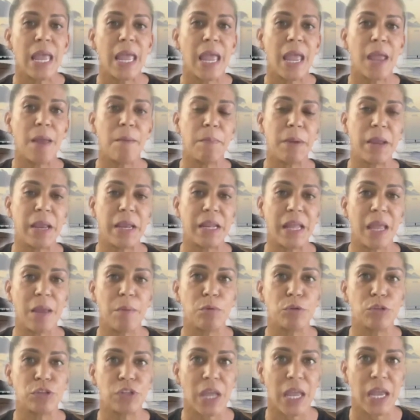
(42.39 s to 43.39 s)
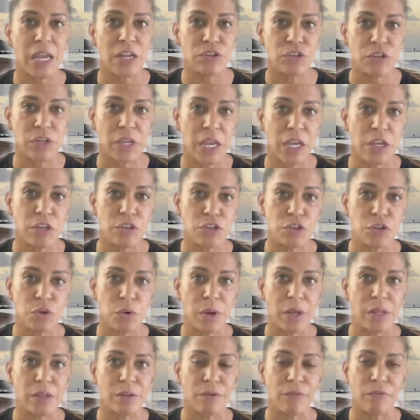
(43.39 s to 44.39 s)
and being able to educate you
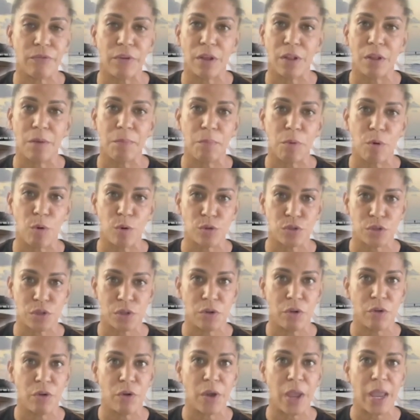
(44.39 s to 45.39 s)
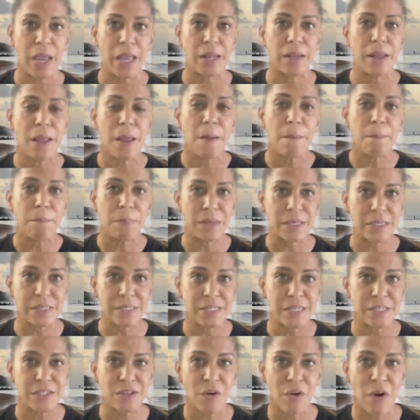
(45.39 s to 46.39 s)
in the field of personal and
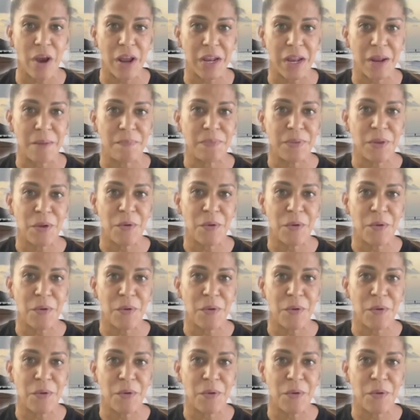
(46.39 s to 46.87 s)
business credit.